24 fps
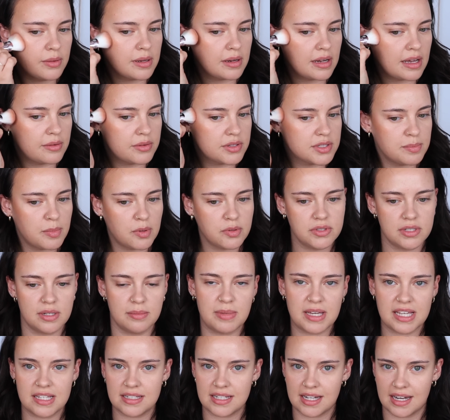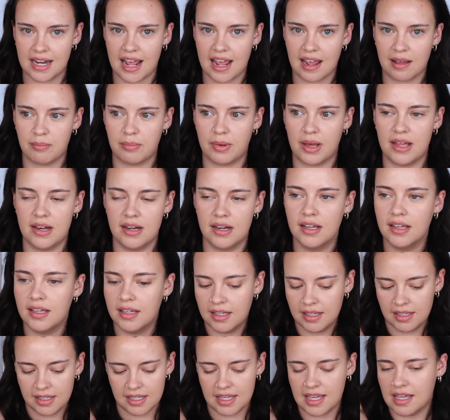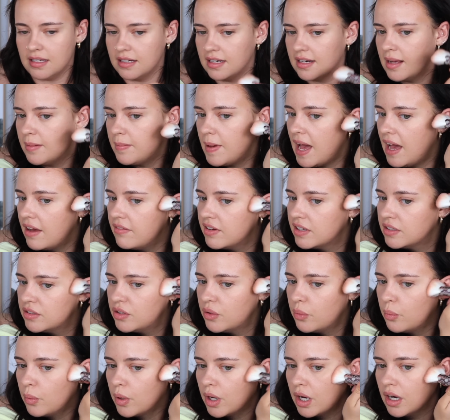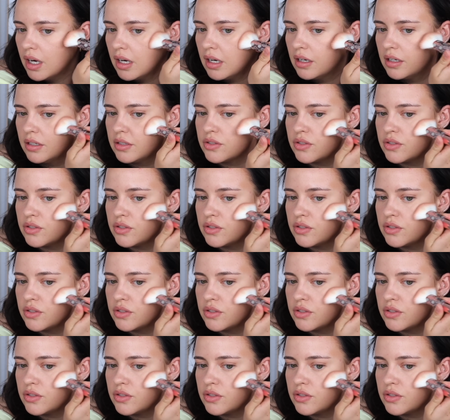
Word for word: We, it was supposed to be today, but he ended up having to work,